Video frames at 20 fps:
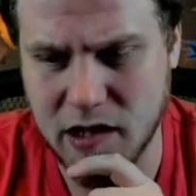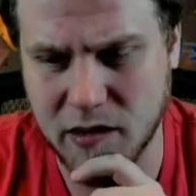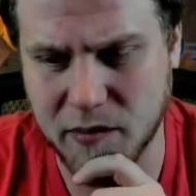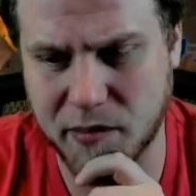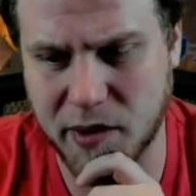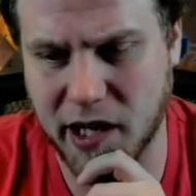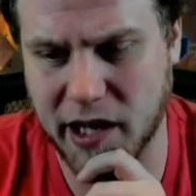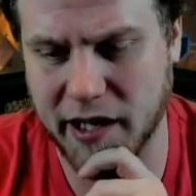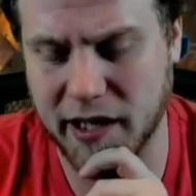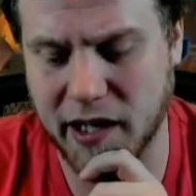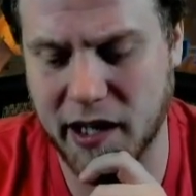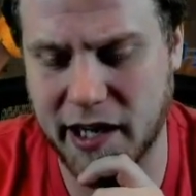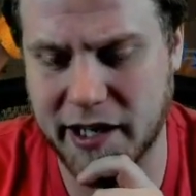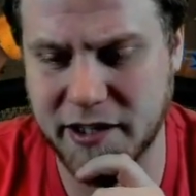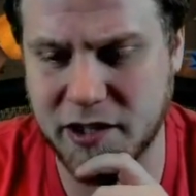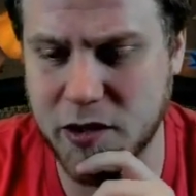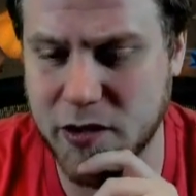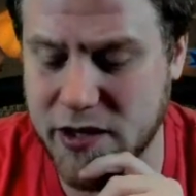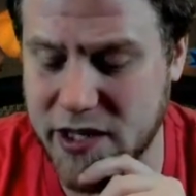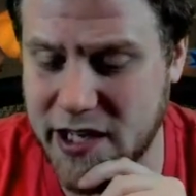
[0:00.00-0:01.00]
But I
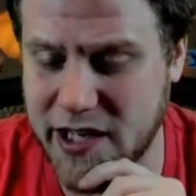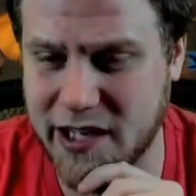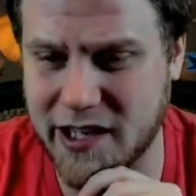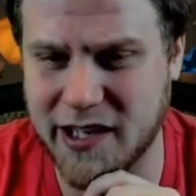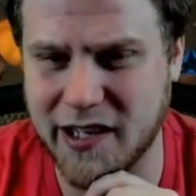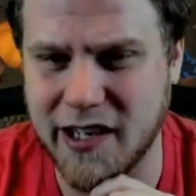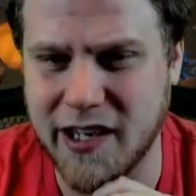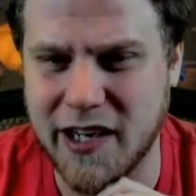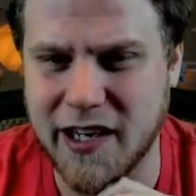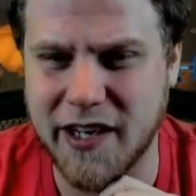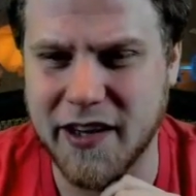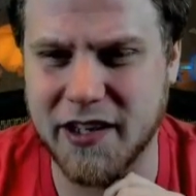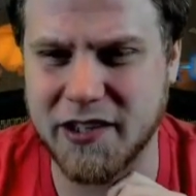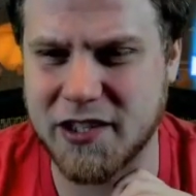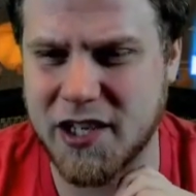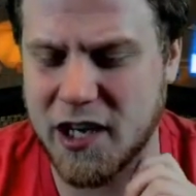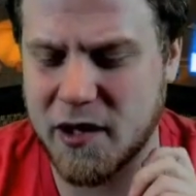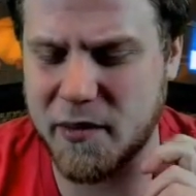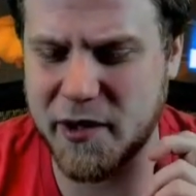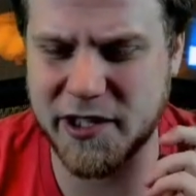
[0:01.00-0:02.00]
do think there's
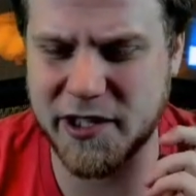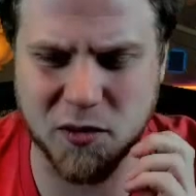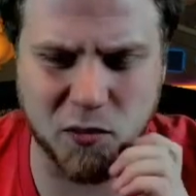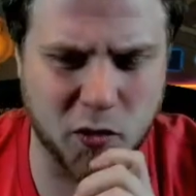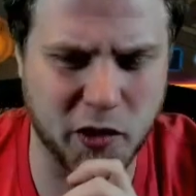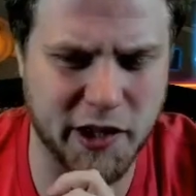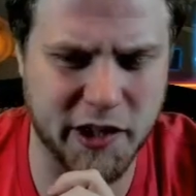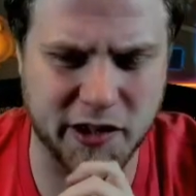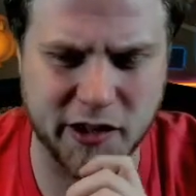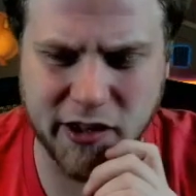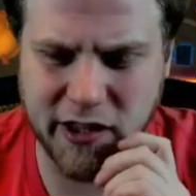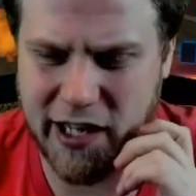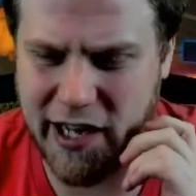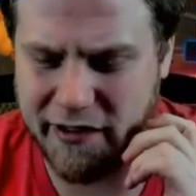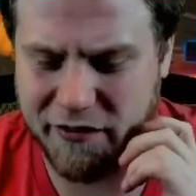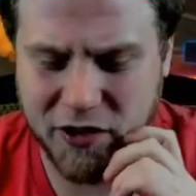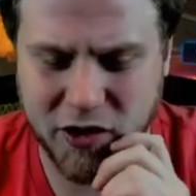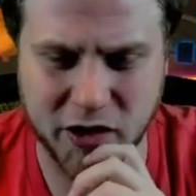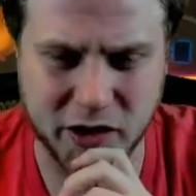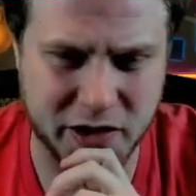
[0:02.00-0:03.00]
going to be weird
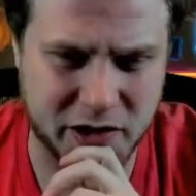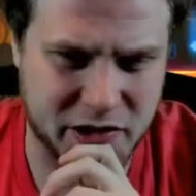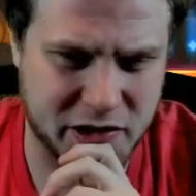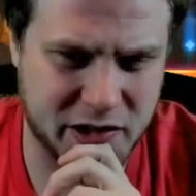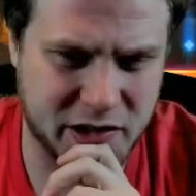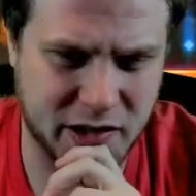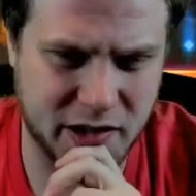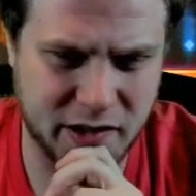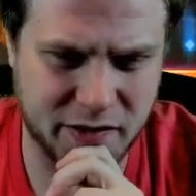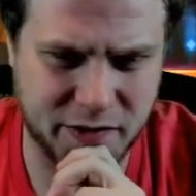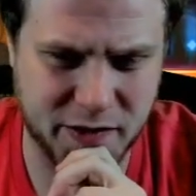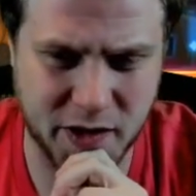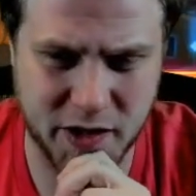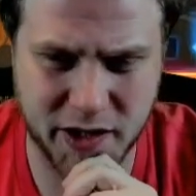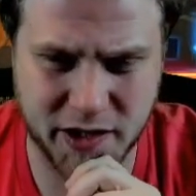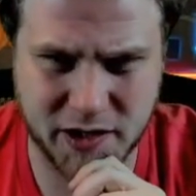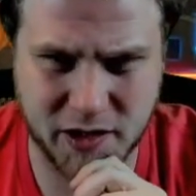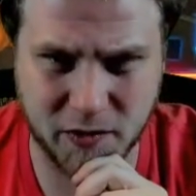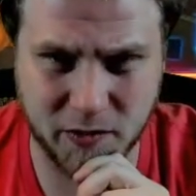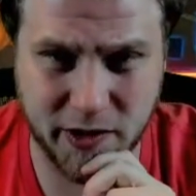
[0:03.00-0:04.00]
levels for
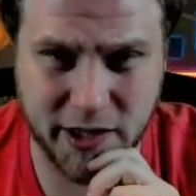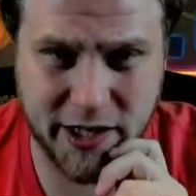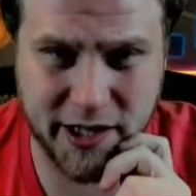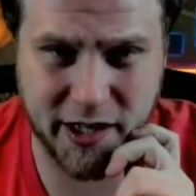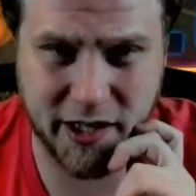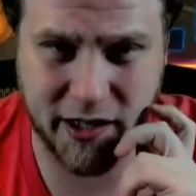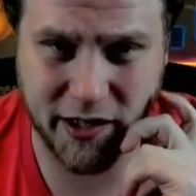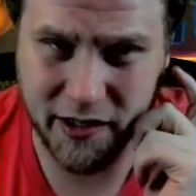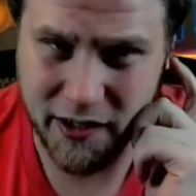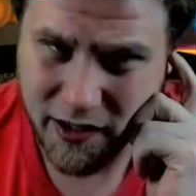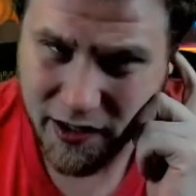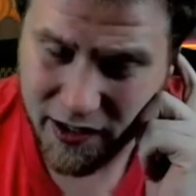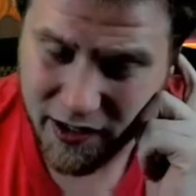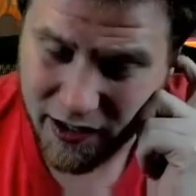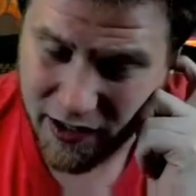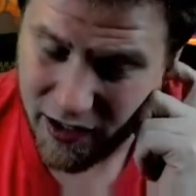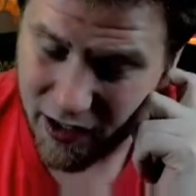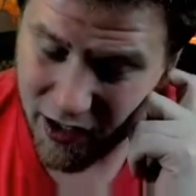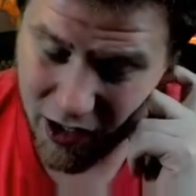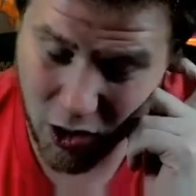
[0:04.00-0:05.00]
this arena
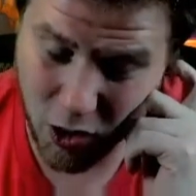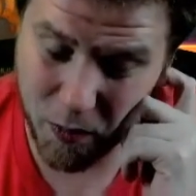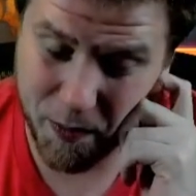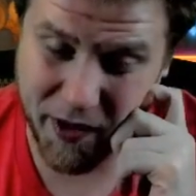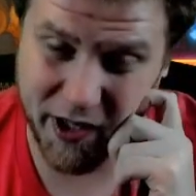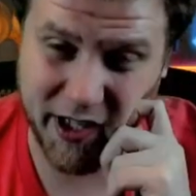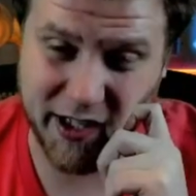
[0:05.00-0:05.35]
open.